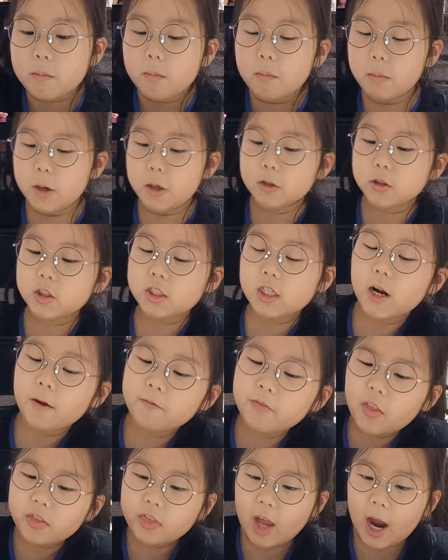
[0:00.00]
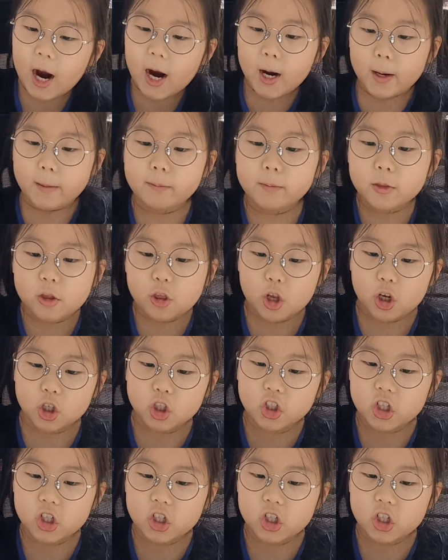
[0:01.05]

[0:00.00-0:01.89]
most of the time, the